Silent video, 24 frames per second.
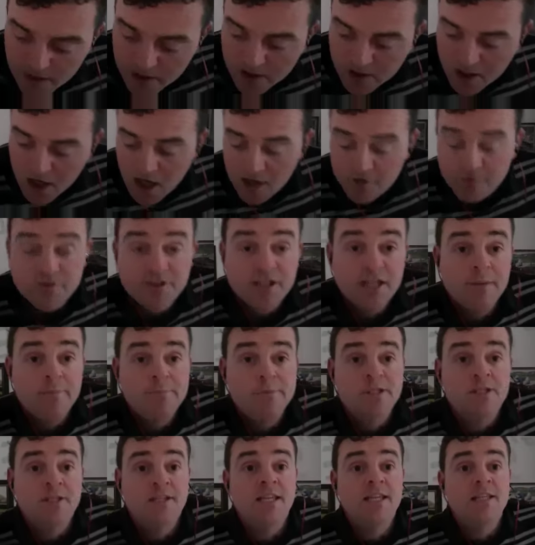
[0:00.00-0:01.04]
golf
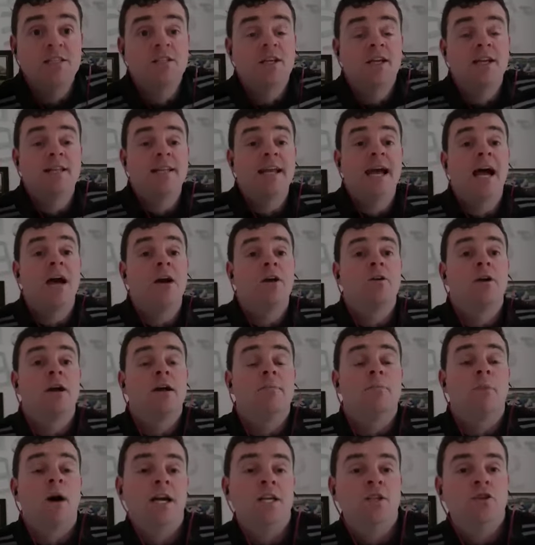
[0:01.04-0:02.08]
tips and things like that. Or I
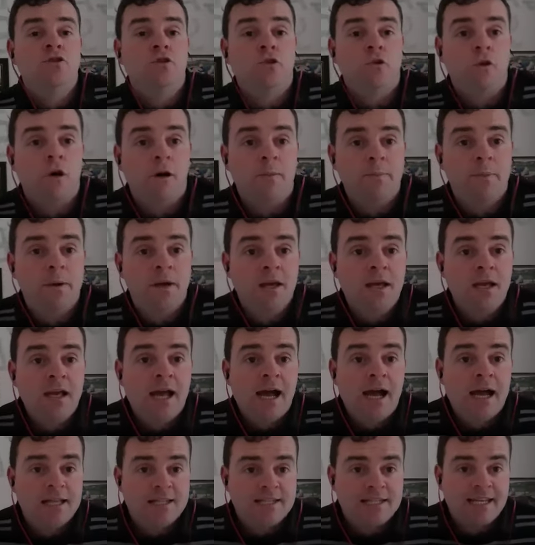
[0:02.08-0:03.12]
might throw up
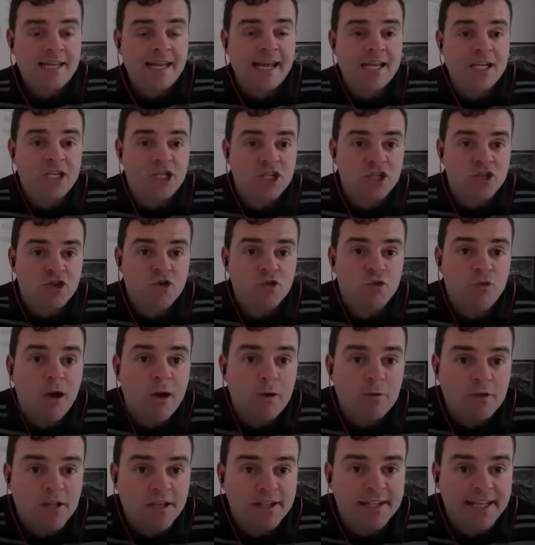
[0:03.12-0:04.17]
a selection
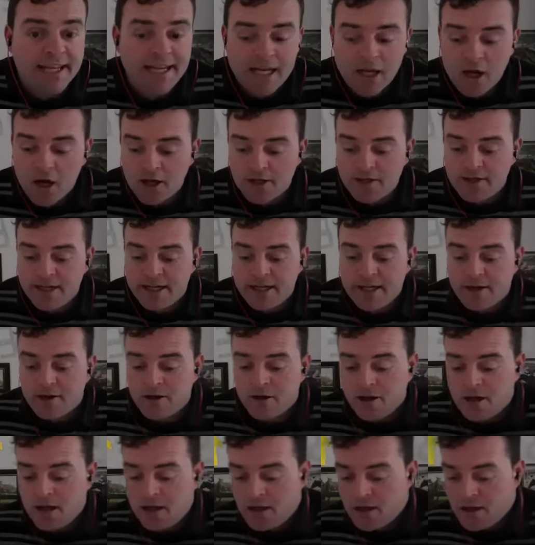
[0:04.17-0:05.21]
throughout the day on
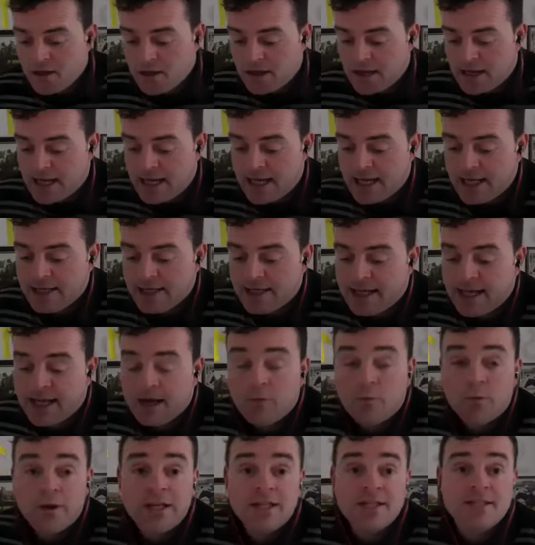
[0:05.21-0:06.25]
there,
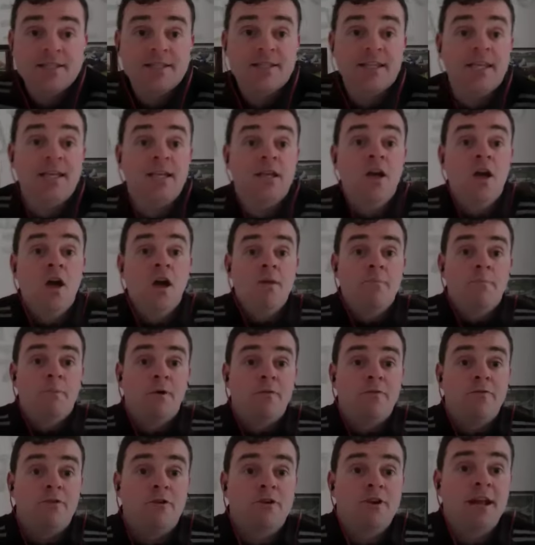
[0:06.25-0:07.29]
and we'll see. But
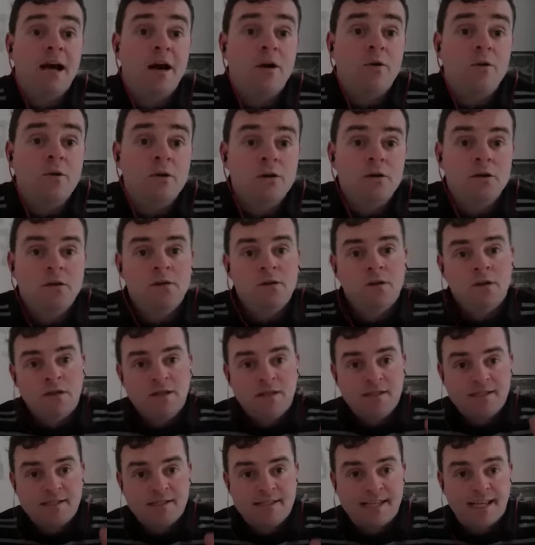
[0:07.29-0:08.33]
for now,
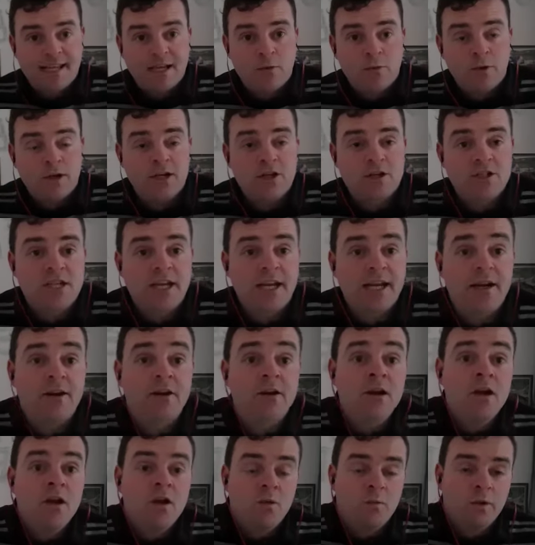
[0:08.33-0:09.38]
stick with us
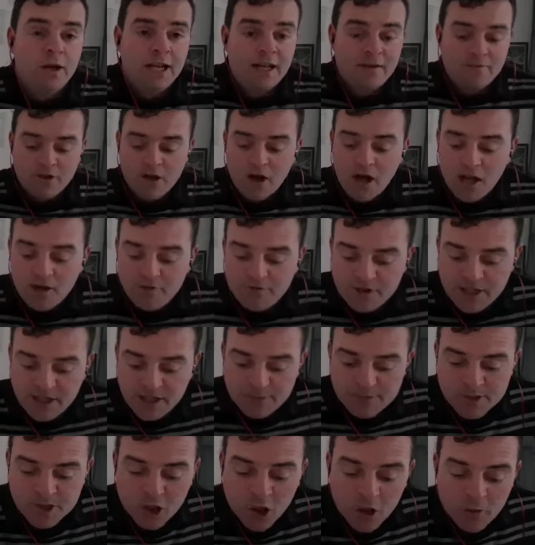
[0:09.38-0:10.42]
here. We'll have golf
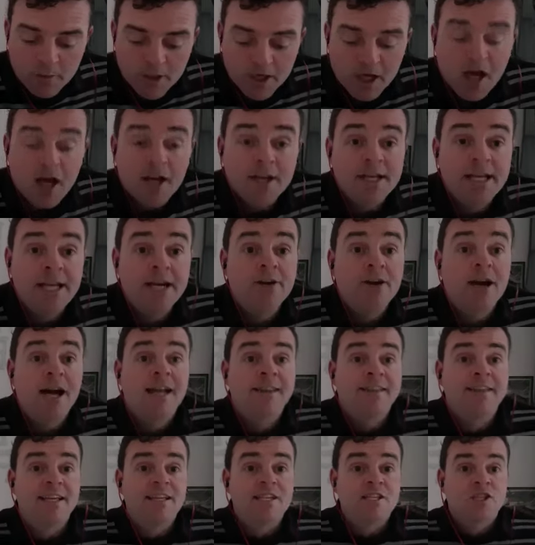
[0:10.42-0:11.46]
tips coming on here,
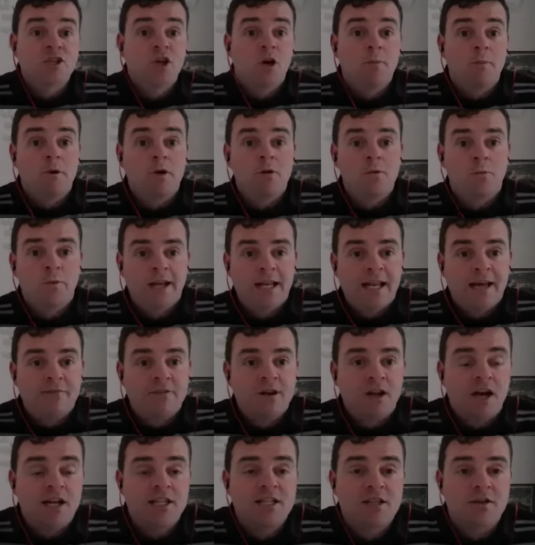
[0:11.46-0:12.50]
and this summer we'll have
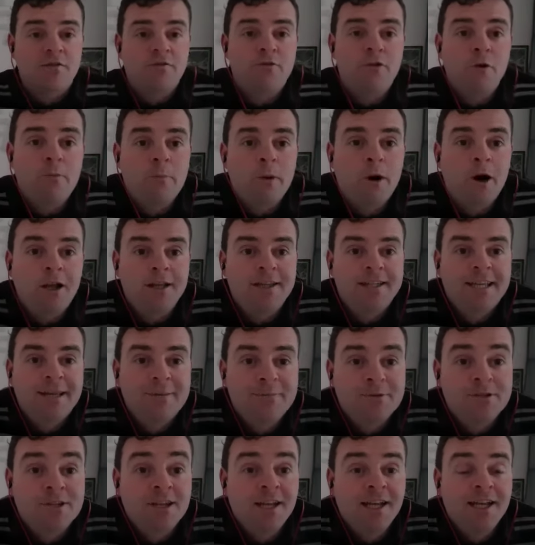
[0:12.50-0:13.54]
lots of football
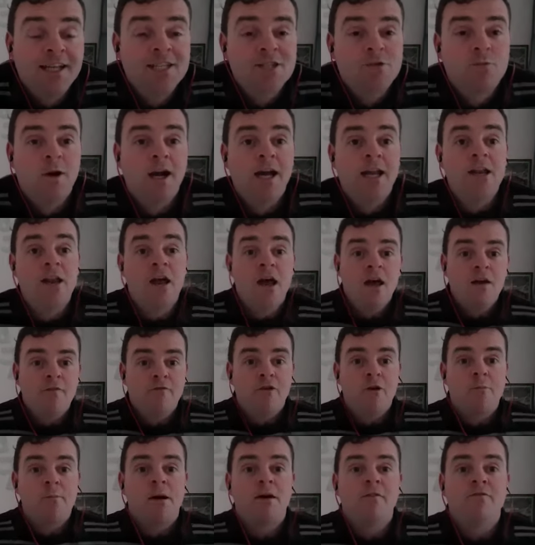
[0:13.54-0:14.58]
tips as well
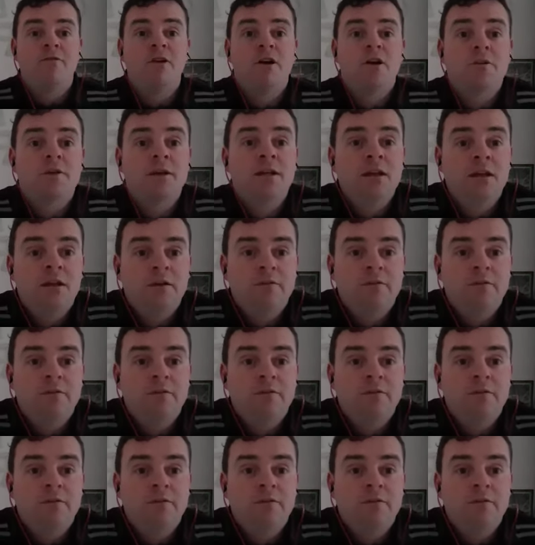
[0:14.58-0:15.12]
from a very,